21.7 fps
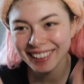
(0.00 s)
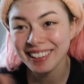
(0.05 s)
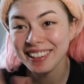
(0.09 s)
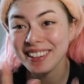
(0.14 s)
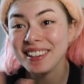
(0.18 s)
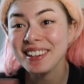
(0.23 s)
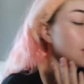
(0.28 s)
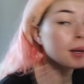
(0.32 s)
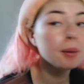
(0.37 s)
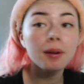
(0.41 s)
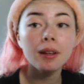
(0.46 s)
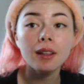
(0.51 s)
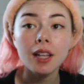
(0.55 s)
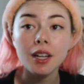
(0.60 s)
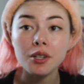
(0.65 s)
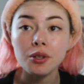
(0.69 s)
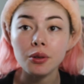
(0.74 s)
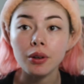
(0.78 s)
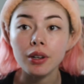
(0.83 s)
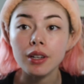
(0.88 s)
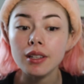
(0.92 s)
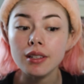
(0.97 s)
made that
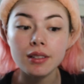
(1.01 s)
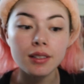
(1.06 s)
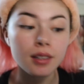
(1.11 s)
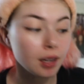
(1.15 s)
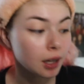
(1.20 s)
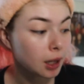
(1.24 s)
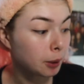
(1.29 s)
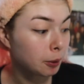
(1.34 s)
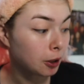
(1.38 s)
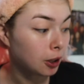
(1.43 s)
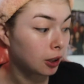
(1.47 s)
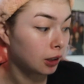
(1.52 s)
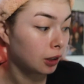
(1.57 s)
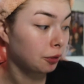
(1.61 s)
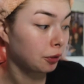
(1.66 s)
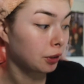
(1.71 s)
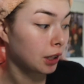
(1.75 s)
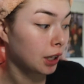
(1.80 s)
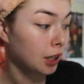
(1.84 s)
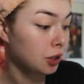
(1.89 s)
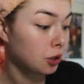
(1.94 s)
choice and I'm gonna live with that